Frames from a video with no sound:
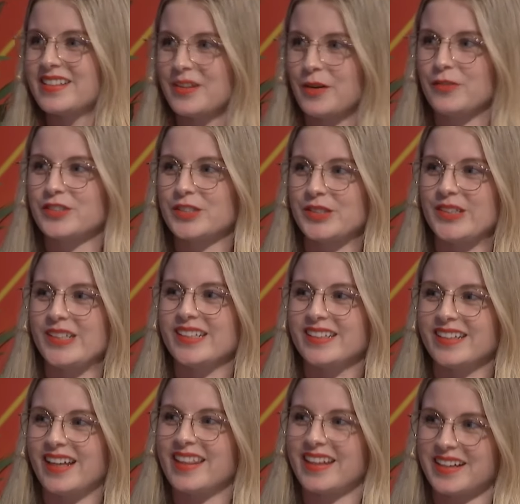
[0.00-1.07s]
of it all,
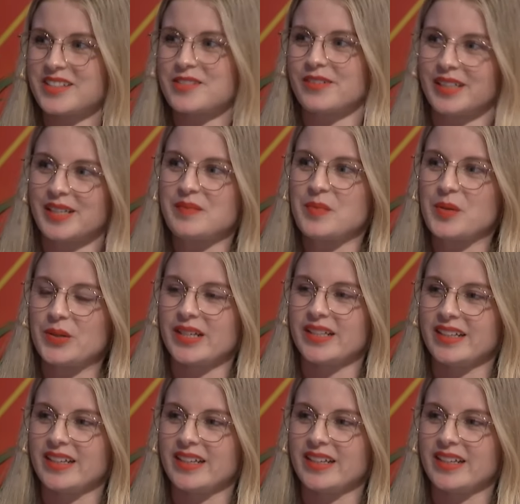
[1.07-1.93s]
I think is really important.